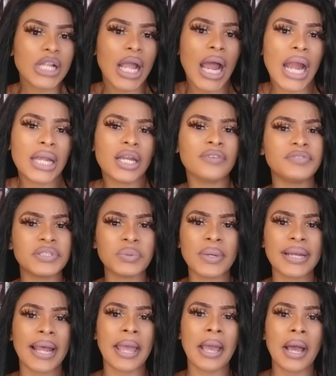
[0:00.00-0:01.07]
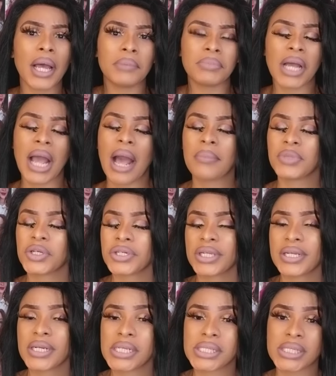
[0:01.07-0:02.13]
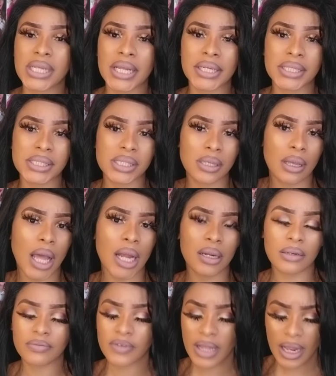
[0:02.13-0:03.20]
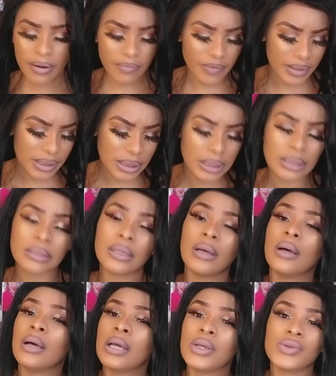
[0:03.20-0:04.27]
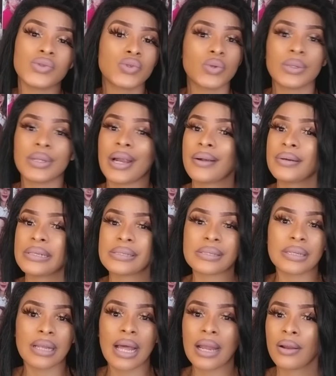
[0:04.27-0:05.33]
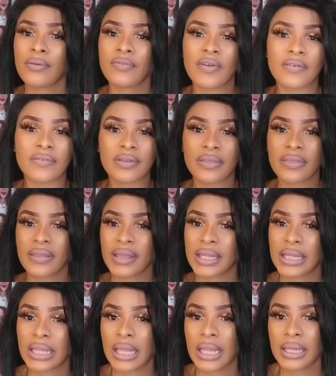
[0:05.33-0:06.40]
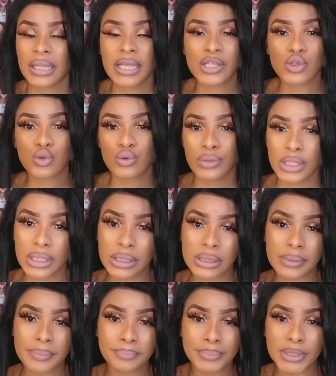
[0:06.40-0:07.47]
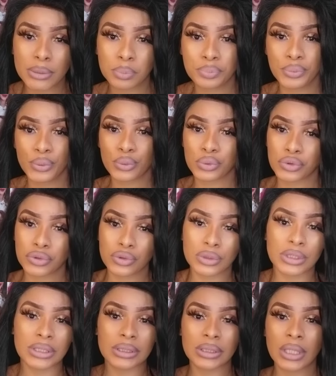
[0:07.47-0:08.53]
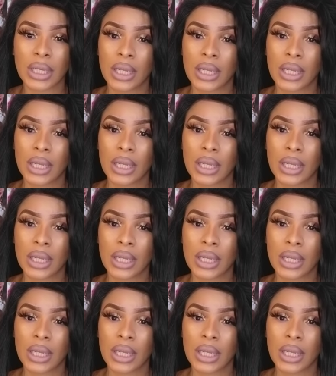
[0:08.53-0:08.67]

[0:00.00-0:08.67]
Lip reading: I love the way that I am. I'm not regretting anything. I love everything. So that is it. I love everything. In case you need big boots, you need